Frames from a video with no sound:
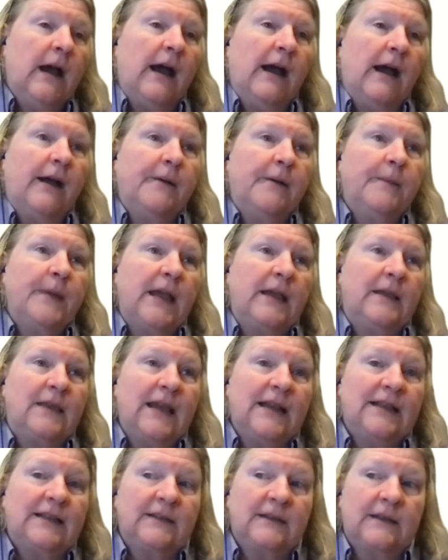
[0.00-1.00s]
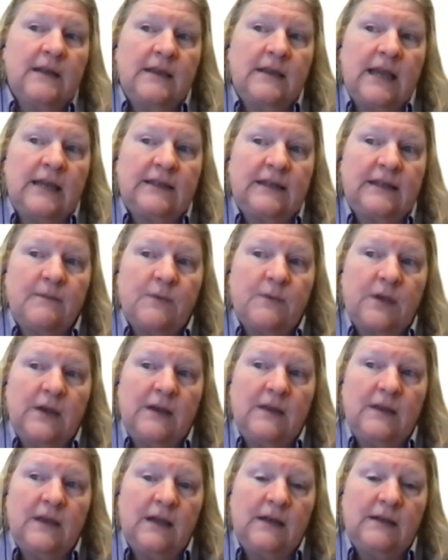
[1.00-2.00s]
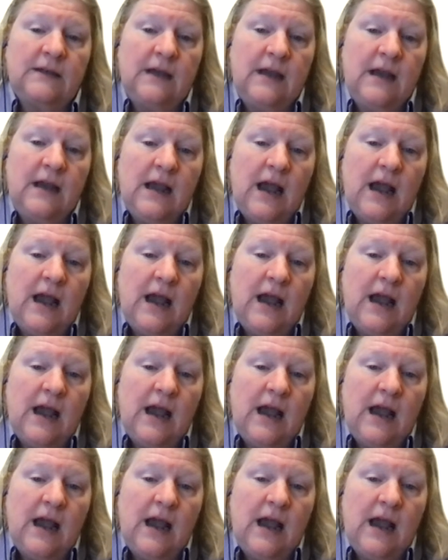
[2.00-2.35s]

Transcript: And that's something that